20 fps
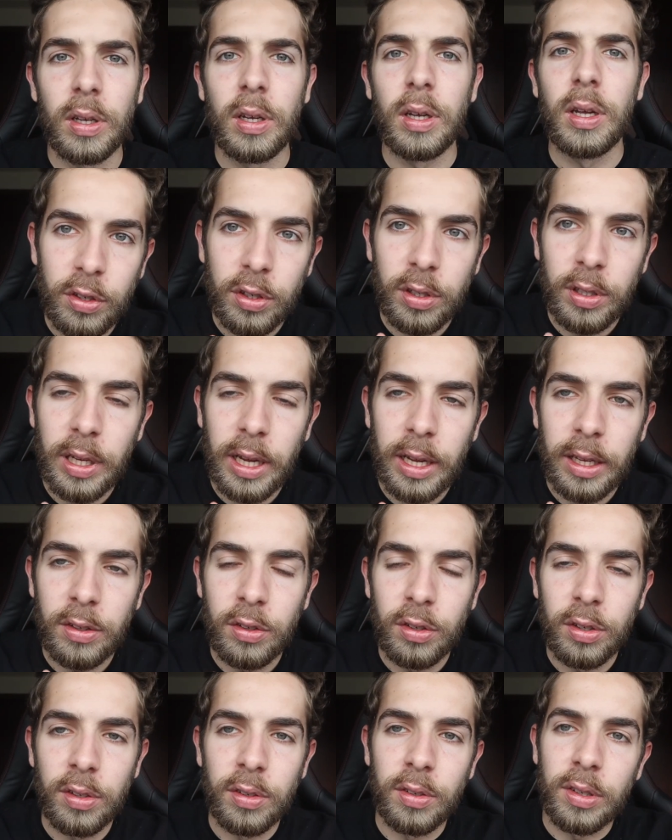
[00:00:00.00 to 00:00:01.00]
Inflation
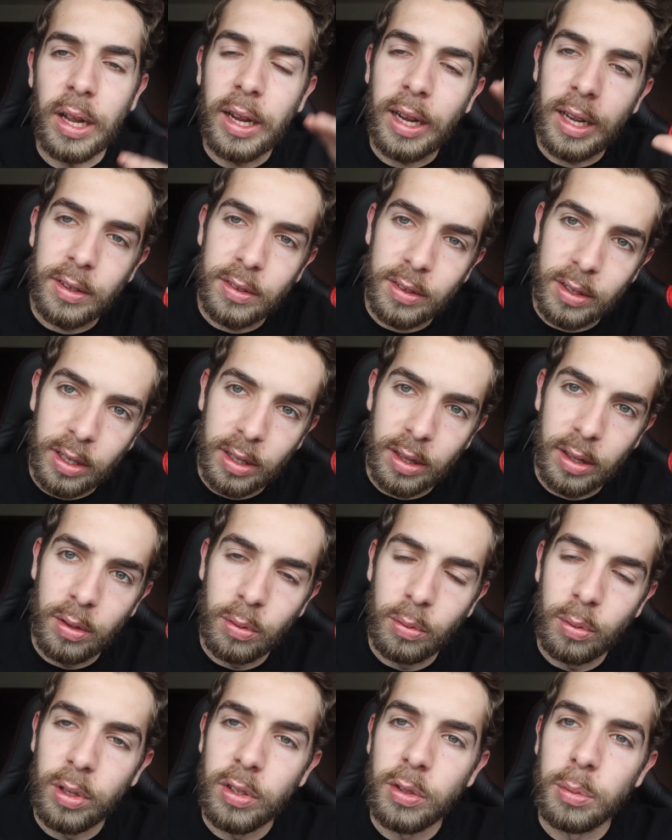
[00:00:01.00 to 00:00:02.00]
hedges, like I said the
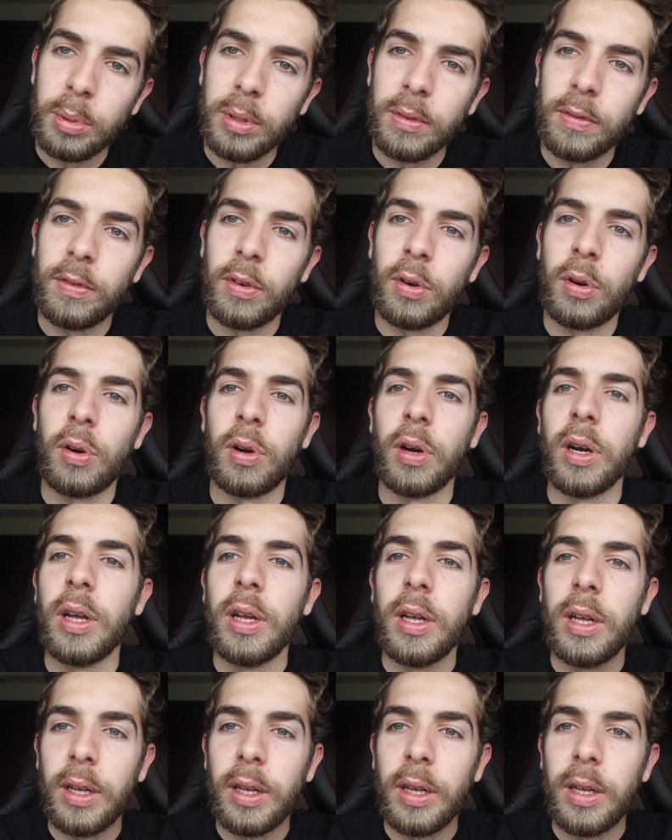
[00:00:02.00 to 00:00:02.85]
ones before,